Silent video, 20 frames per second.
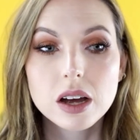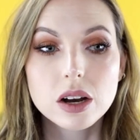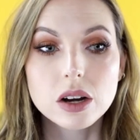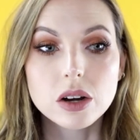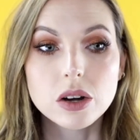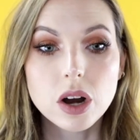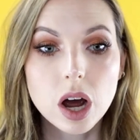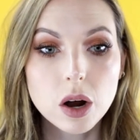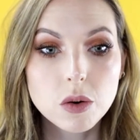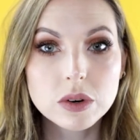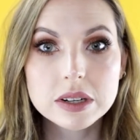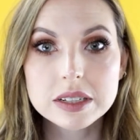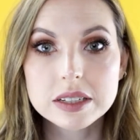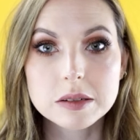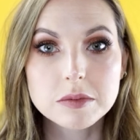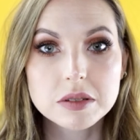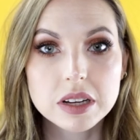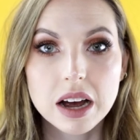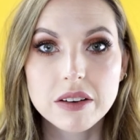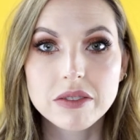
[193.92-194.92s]
No one
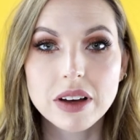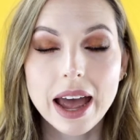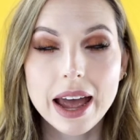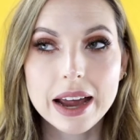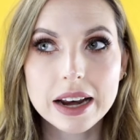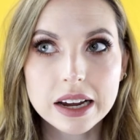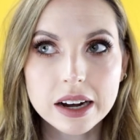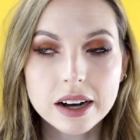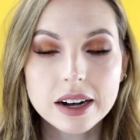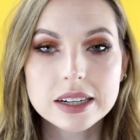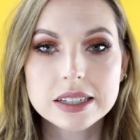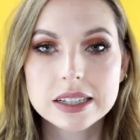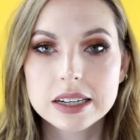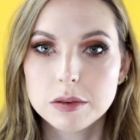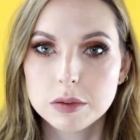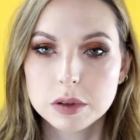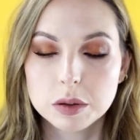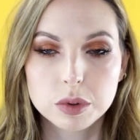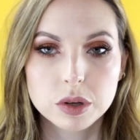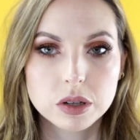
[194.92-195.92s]
seems to have any idea
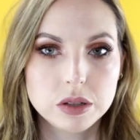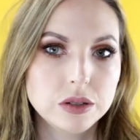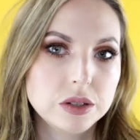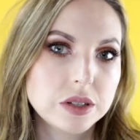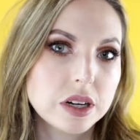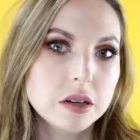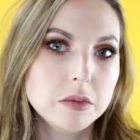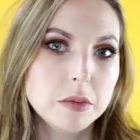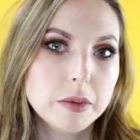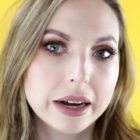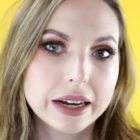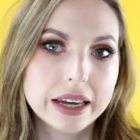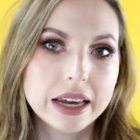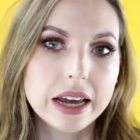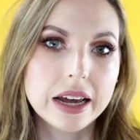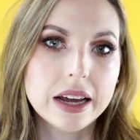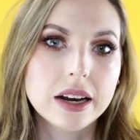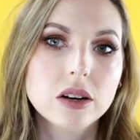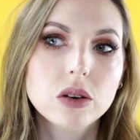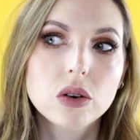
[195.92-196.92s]
when the product's going to be back
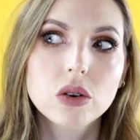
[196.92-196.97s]
in.